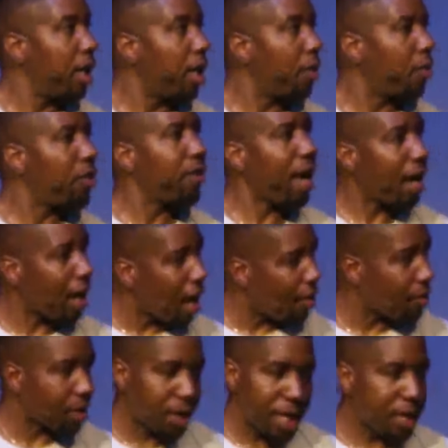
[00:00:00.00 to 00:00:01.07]
And we've had
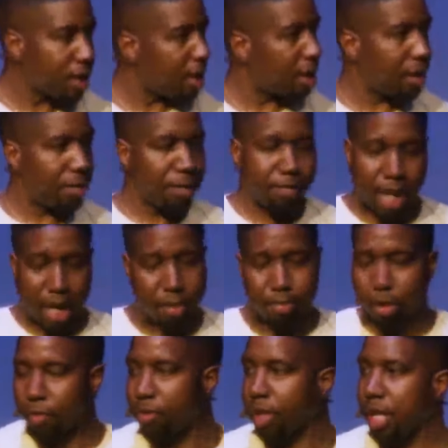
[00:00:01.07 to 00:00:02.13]
conversation, and I'm not a
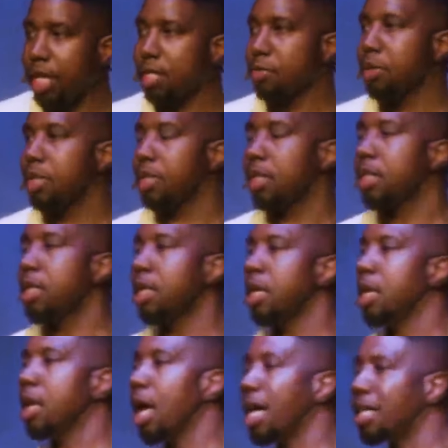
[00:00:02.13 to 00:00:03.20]
perfect husband, and
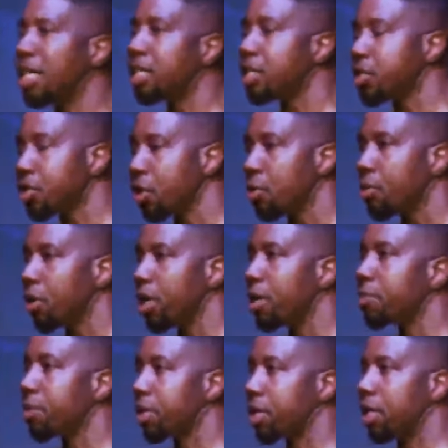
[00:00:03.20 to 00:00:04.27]
I need to show more
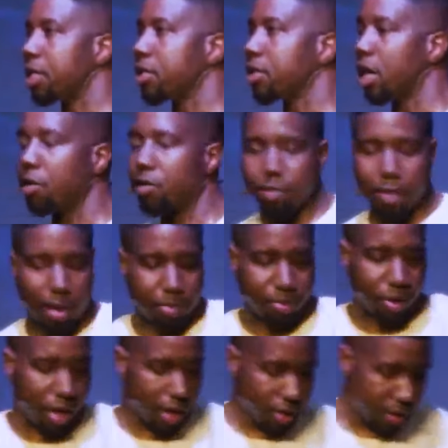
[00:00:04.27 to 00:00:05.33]
empathy. And so that was my
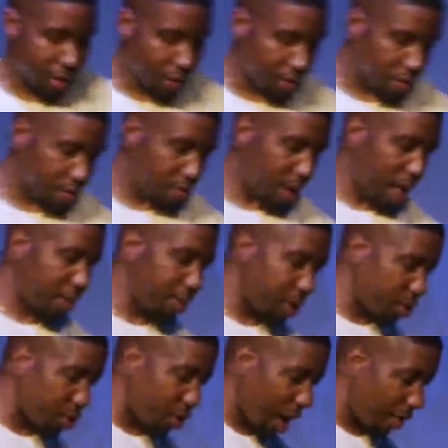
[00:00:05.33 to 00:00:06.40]
prayer. And so, not to be
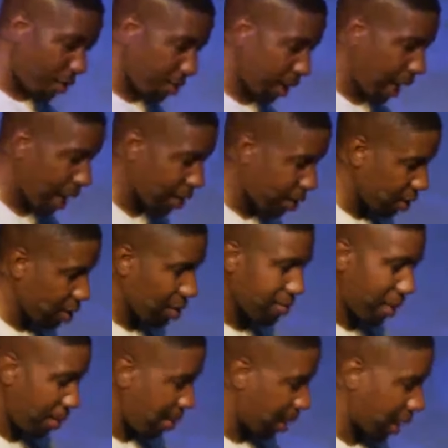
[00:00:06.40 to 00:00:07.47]
too graphic, but last year
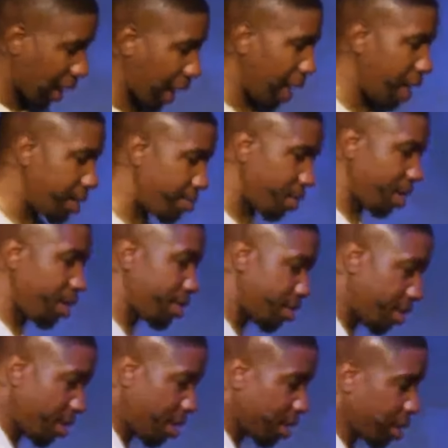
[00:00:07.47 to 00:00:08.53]
I'm, I'm at that age, brother,
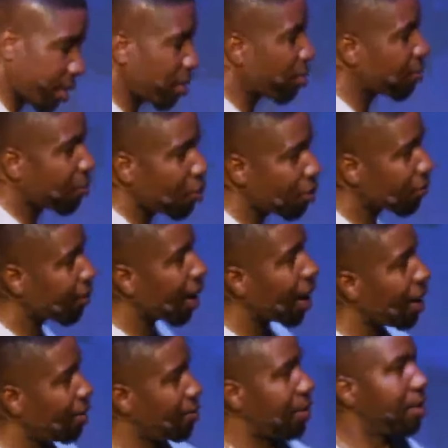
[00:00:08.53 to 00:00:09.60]
just turned
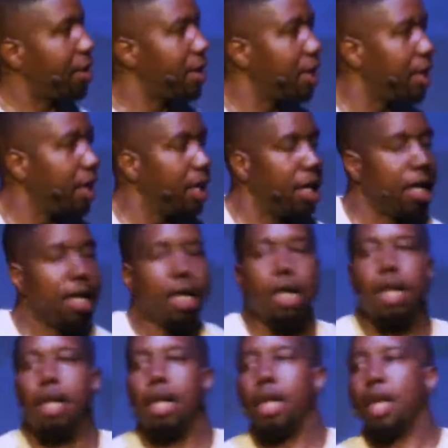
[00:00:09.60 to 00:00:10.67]
45, and
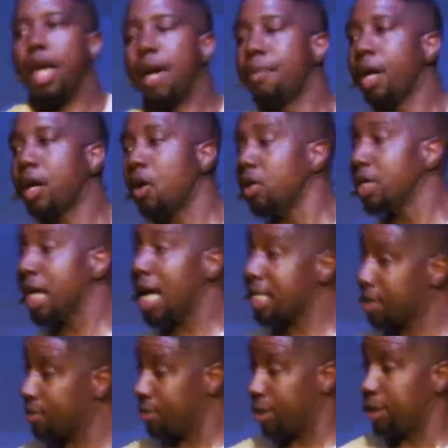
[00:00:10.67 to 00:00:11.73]
had my
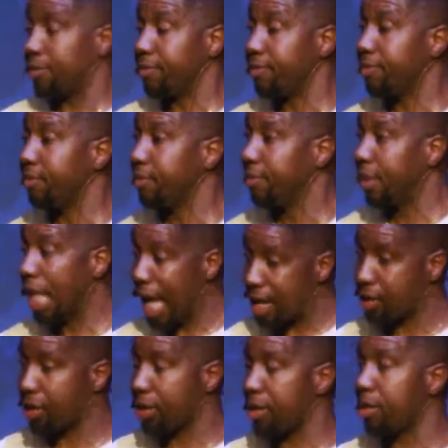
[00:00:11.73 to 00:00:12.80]
colonoscopy
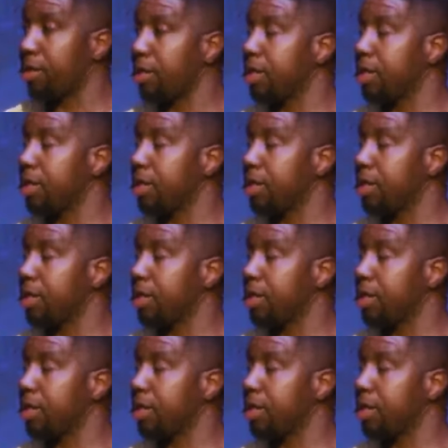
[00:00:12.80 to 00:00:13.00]
last year